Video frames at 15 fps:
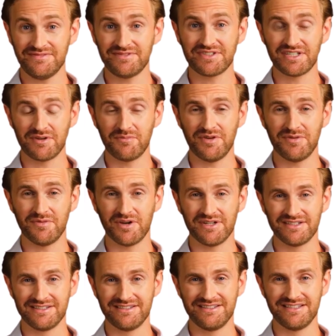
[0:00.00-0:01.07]
Simply
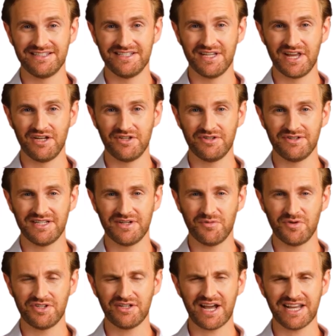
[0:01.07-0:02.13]
put, not using
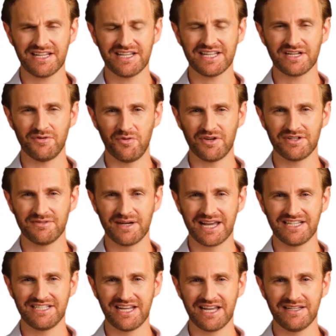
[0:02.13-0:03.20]
or tracking keywords
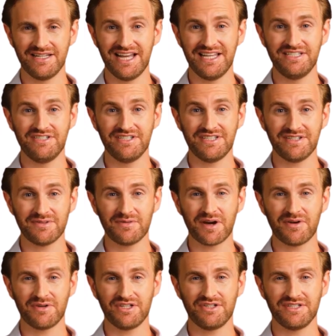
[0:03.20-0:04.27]
makes site managers,
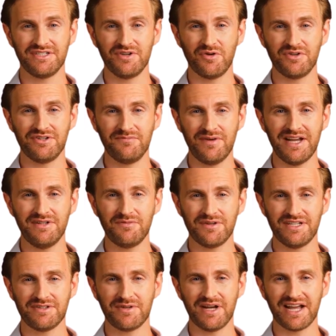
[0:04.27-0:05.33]
publishers, or
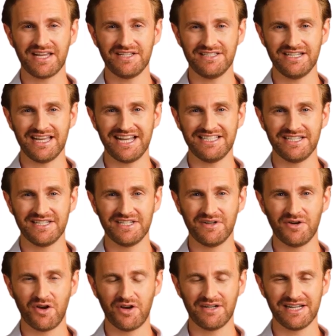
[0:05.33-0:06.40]
developers blind to guessing their
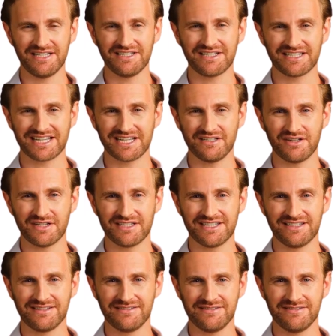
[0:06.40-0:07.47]
audience's
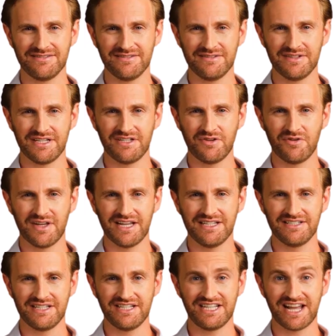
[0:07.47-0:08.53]
interests. This
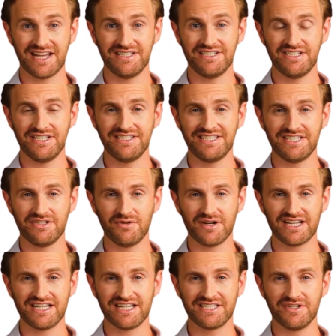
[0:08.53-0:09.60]
creates a challenging
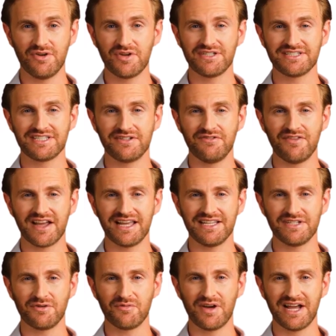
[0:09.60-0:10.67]
situation towards
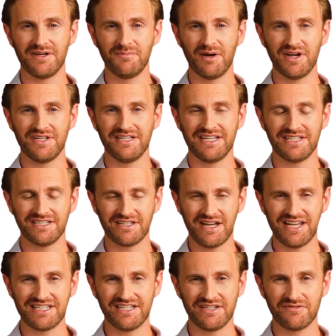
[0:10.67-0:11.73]
defining the right marketing
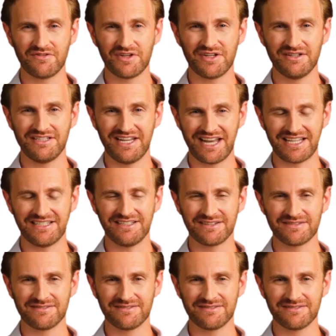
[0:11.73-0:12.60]
strategy for their sites.